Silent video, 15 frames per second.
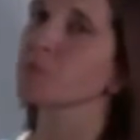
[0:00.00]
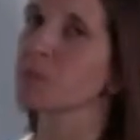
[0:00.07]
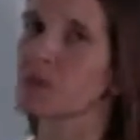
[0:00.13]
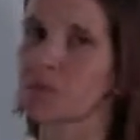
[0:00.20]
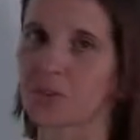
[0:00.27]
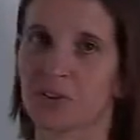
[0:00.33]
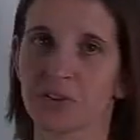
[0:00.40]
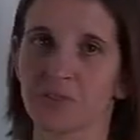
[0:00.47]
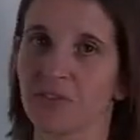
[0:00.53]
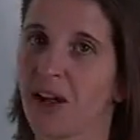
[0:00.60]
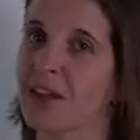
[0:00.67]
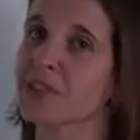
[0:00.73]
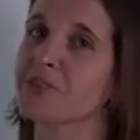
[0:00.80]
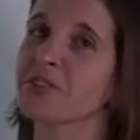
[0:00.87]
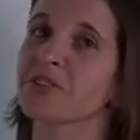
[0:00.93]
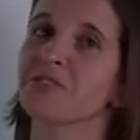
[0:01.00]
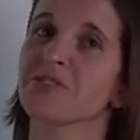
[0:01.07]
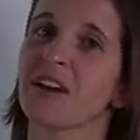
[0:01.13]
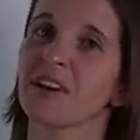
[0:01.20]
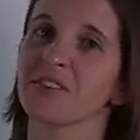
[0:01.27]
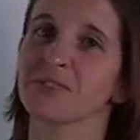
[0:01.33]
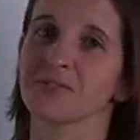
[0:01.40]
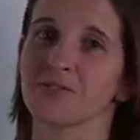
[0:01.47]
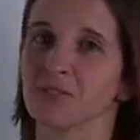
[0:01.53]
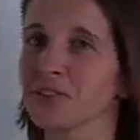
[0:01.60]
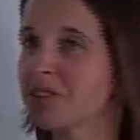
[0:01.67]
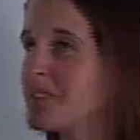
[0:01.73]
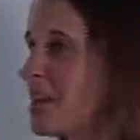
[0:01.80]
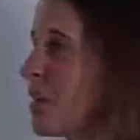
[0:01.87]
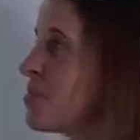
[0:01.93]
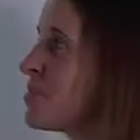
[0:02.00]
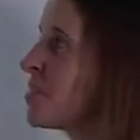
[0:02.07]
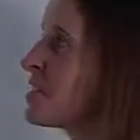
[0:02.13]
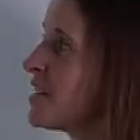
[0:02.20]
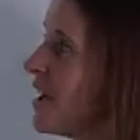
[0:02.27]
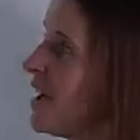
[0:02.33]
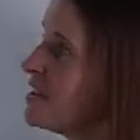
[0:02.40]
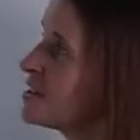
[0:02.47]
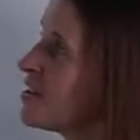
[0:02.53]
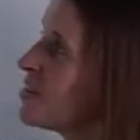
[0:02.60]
We will find critical values. First step, as